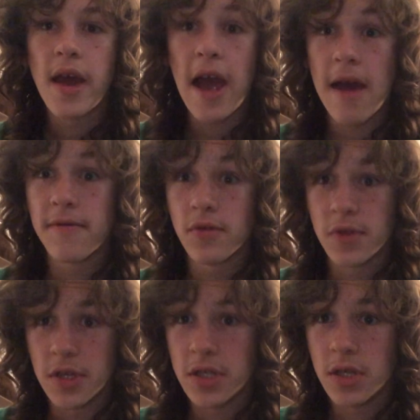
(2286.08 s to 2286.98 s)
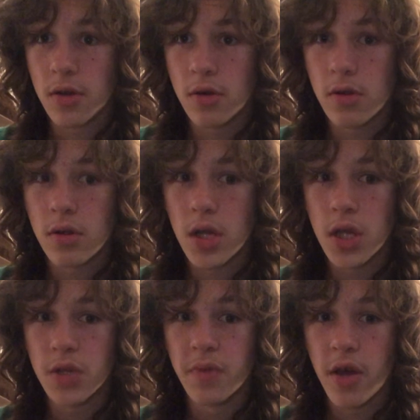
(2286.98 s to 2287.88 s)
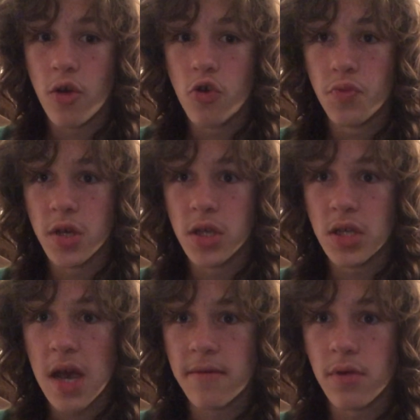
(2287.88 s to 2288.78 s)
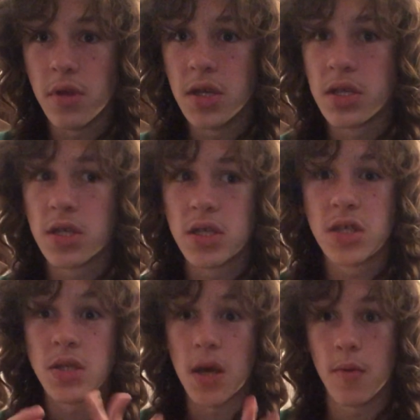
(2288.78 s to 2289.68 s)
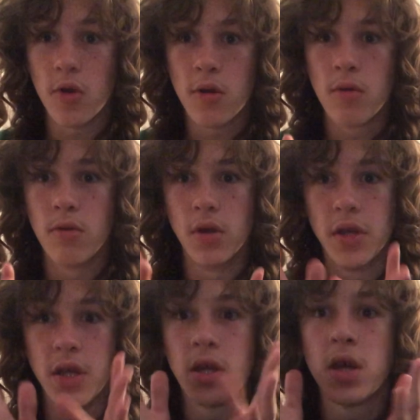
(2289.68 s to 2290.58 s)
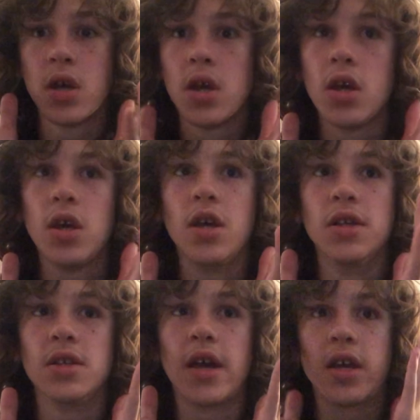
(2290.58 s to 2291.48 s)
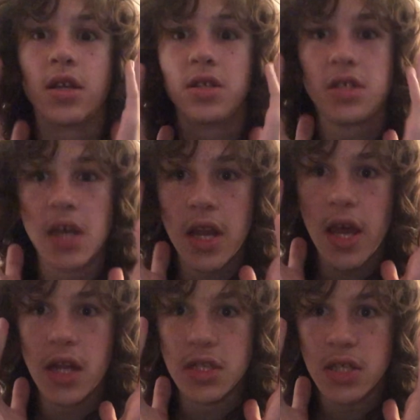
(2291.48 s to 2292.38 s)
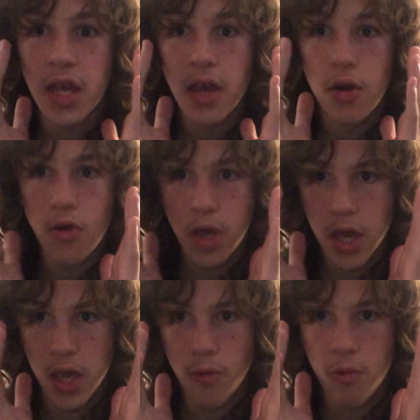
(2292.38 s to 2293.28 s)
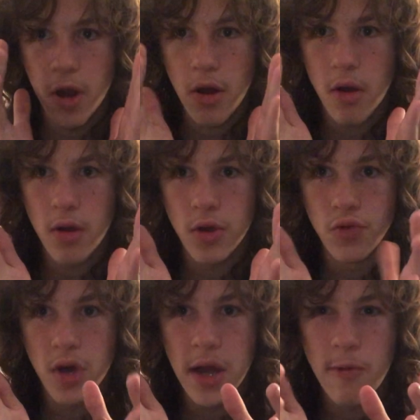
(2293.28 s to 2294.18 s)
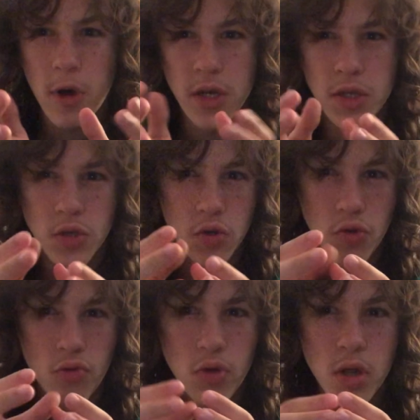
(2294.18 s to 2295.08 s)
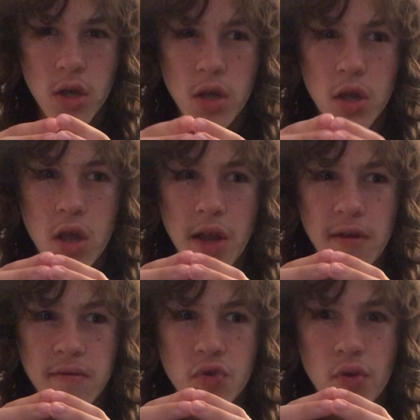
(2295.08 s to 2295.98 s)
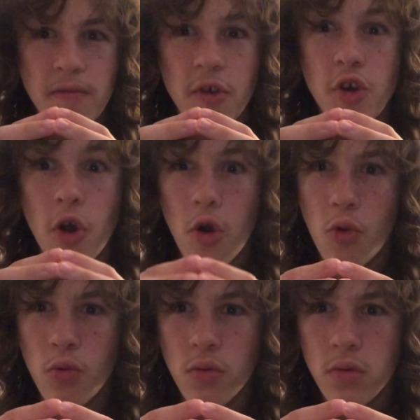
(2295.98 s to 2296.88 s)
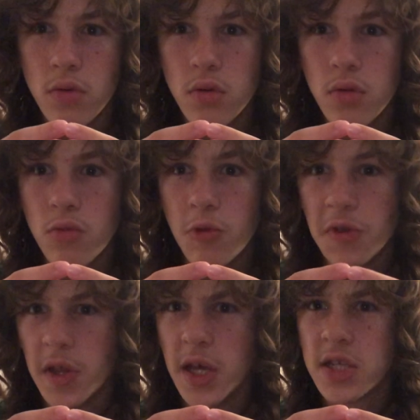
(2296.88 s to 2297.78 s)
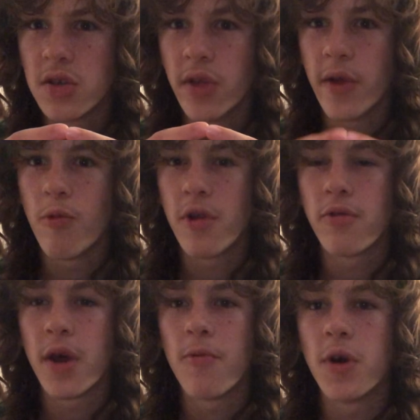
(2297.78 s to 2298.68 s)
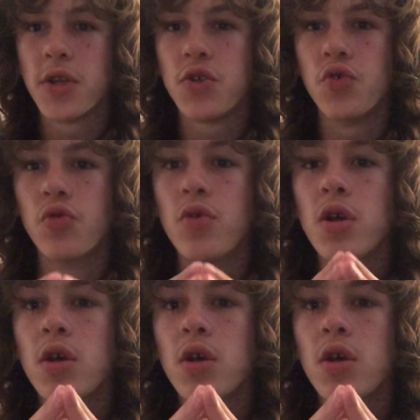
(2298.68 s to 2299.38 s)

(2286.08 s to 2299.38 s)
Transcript: After this year, my hope is after this summer, really, is I can sit and say, okay, where do I want to kind of sort of go with this? Or, like, where do I want to...